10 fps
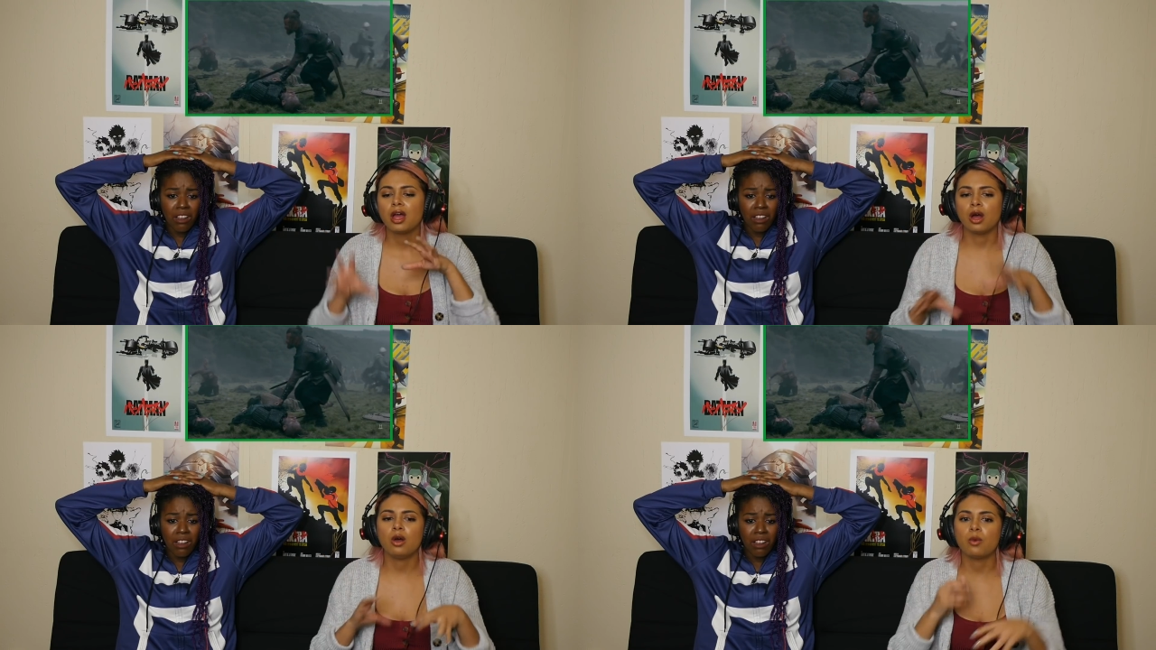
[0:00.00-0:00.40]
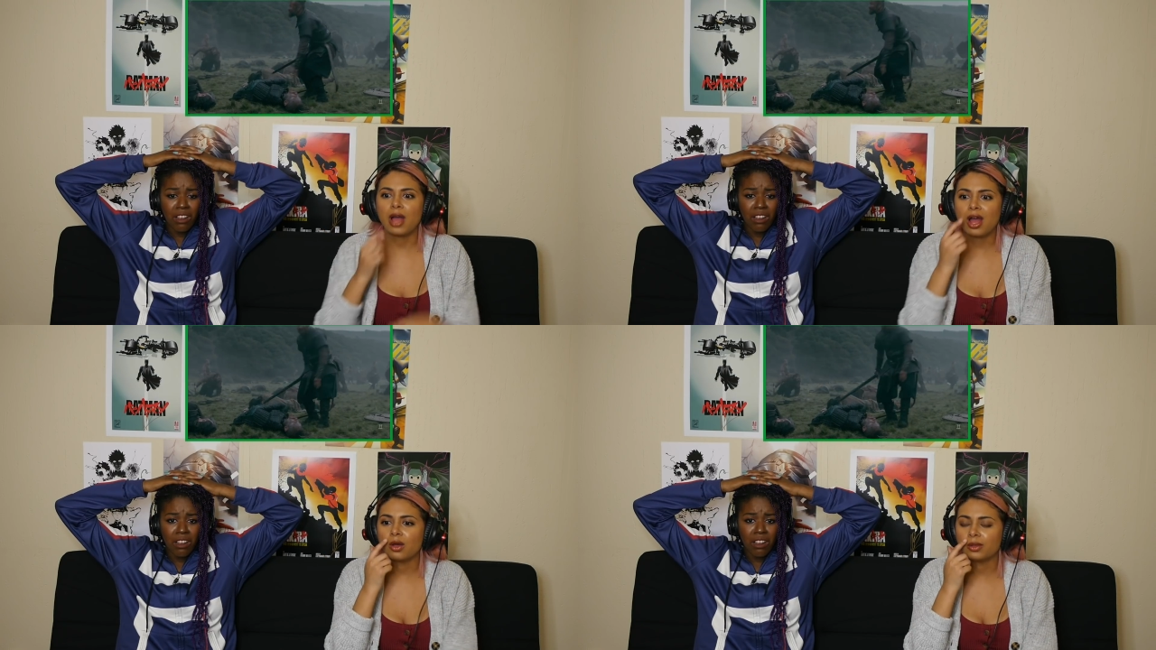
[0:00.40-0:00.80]
Speaker 1: Oh
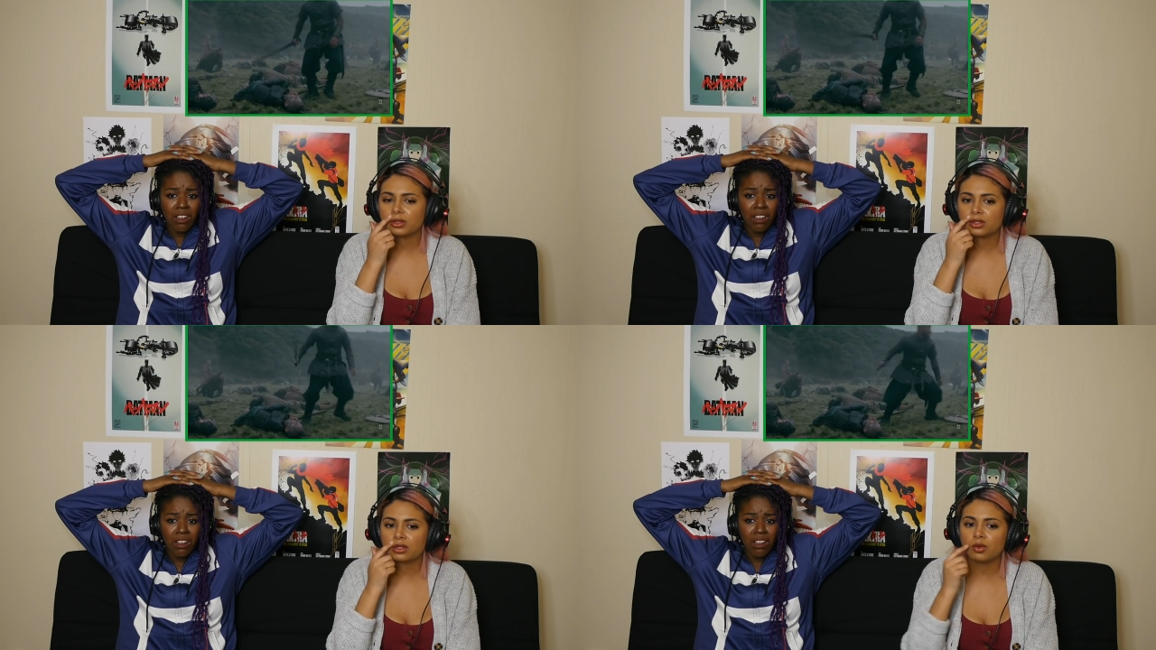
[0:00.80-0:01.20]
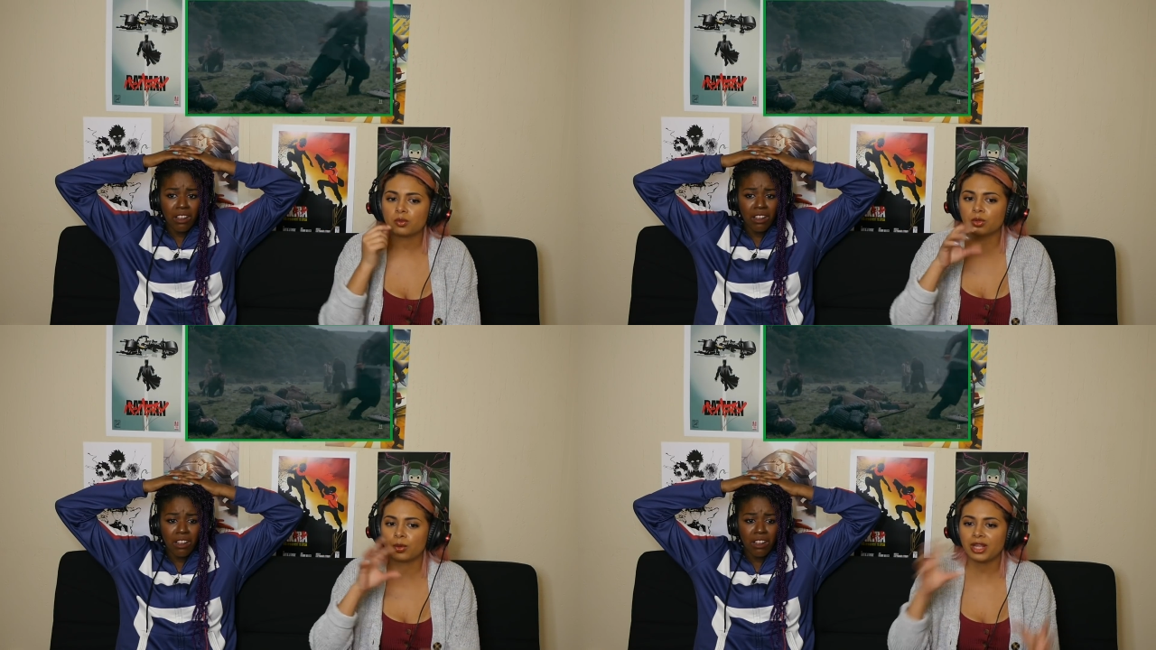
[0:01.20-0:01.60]
wow, that's
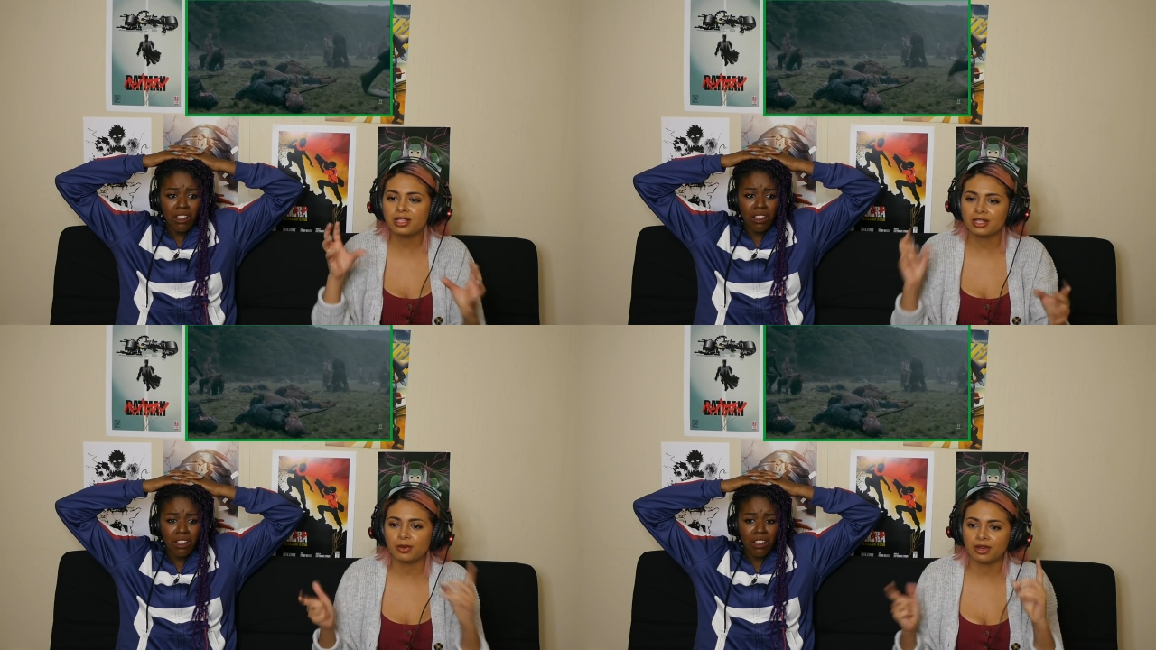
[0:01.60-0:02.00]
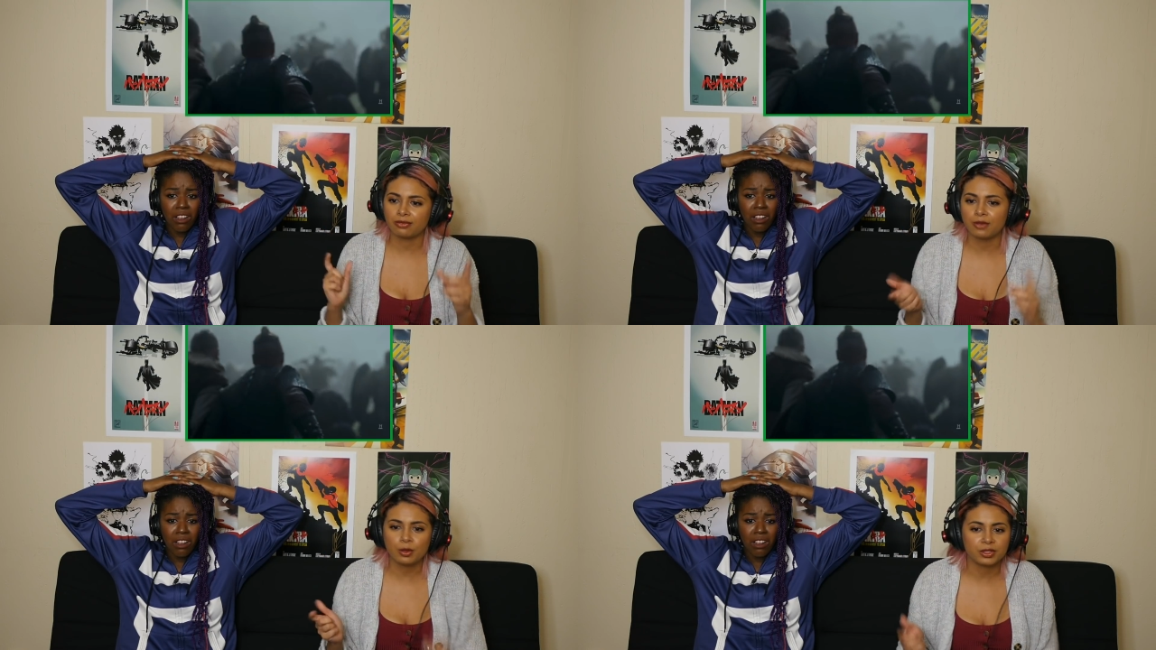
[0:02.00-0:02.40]
so. The way this is being
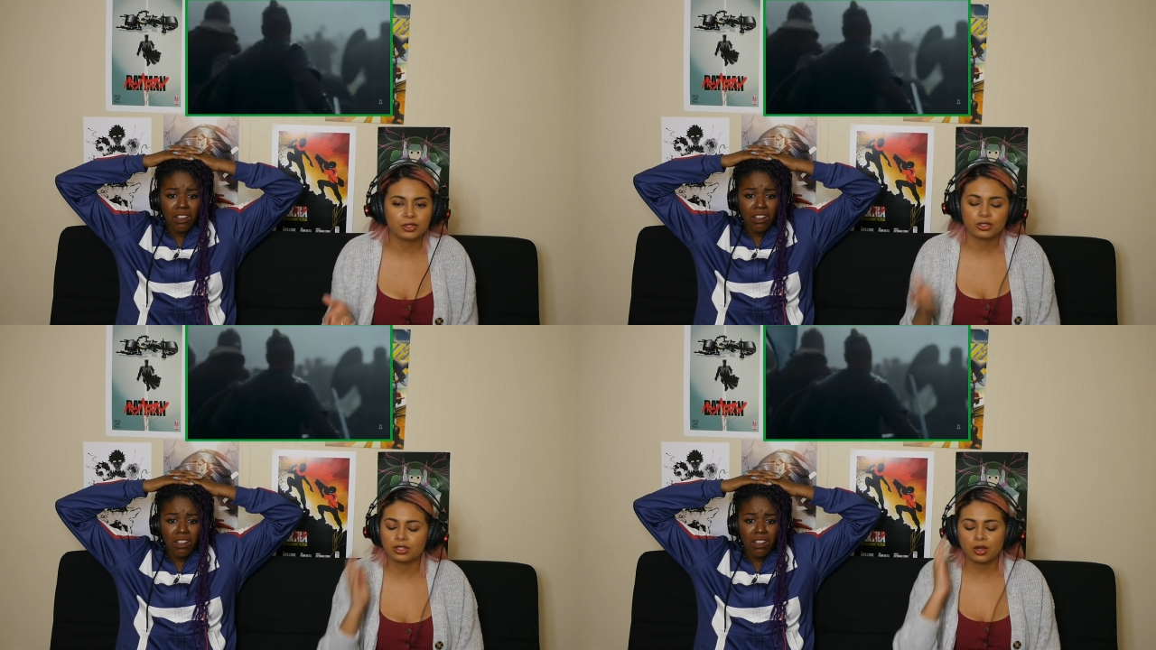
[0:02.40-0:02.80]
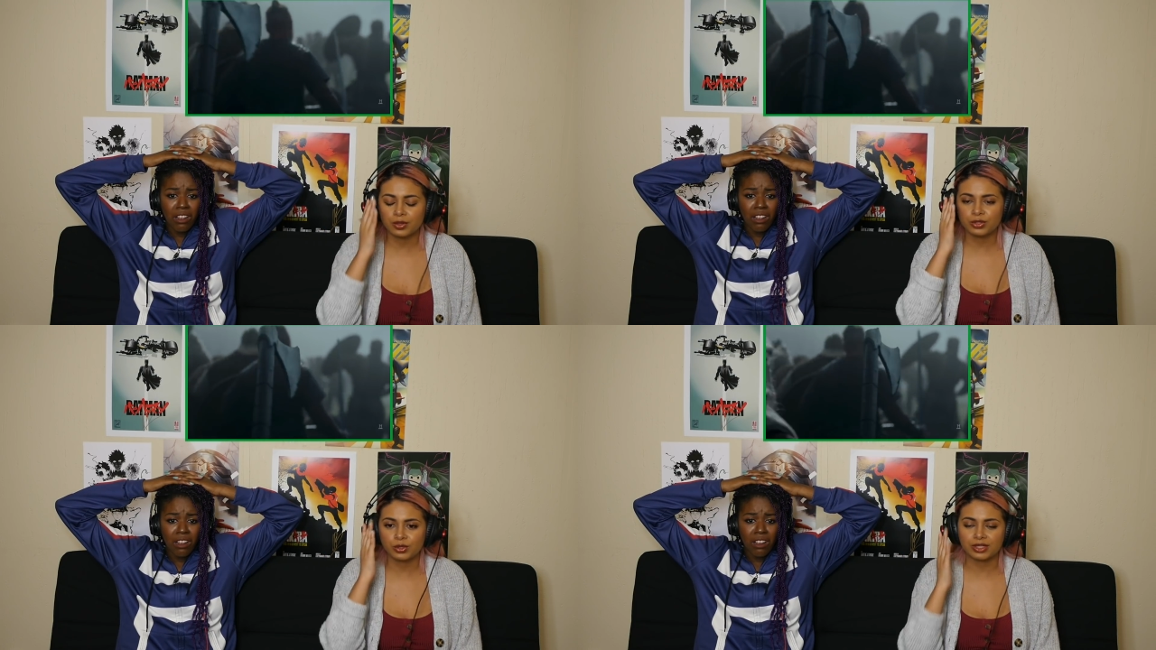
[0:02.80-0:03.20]
filmed is
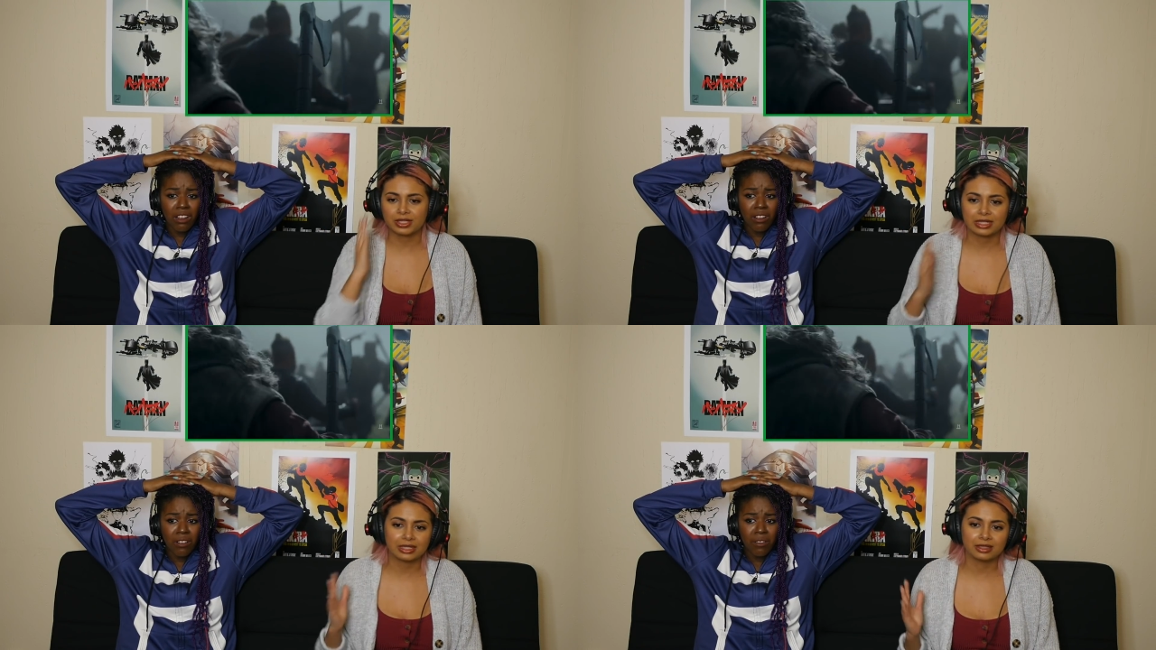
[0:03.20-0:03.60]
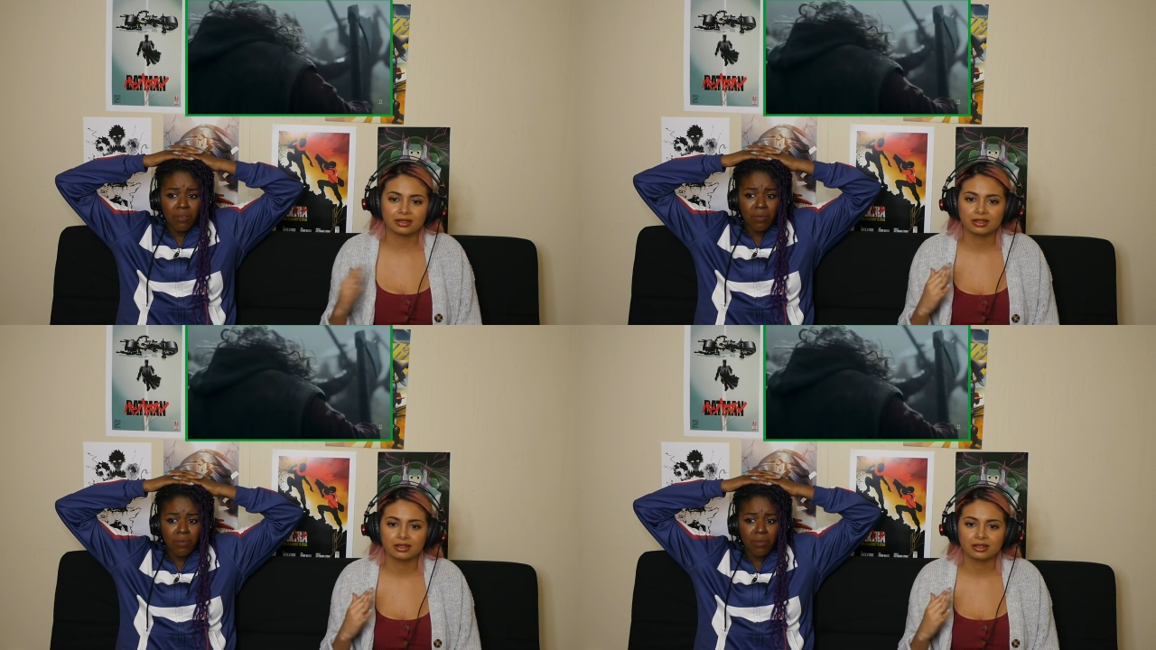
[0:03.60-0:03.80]
so interesting.